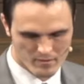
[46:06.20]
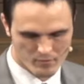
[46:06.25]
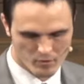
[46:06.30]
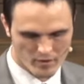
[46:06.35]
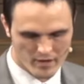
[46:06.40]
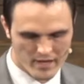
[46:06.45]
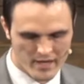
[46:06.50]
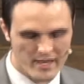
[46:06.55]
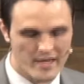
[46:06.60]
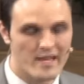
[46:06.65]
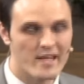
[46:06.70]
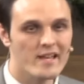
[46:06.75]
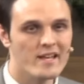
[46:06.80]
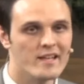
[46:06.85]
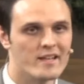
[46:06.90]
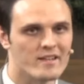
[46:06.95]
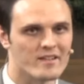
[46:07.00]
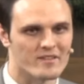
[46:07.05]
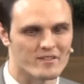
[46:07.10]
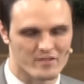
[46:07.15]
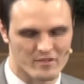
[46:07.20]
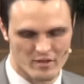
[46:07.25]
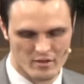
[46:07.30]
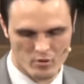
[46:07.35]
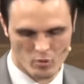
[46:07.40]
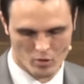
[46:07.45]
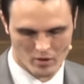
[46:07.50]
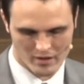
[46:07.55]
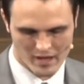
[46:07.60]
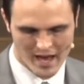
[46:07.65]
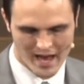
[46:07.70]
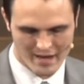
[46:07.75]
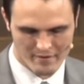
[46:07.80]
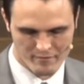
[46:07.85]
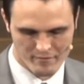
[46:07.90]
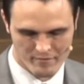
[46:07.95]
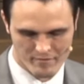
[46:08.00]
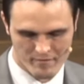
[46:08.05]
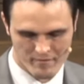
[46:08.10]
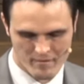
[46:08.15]
For he is your life
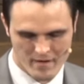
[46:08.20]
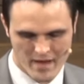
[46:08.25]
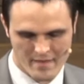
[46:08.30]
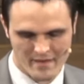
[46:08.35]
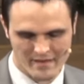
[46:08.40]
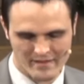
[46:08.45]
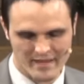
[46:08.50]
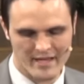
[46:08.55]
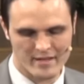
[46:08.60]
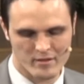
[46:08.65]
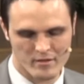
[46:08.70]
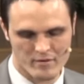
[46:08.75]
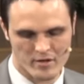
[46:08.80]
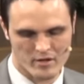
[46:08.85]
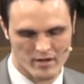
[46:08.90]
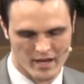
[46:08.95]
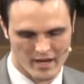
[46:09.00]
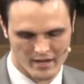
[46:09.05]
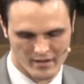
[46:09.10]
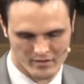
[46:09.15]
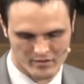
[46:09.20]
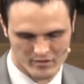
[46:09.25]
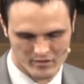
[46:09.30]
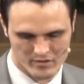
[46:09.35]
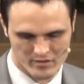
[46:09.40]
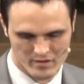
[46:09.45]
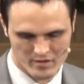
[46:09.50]
in the length of your days.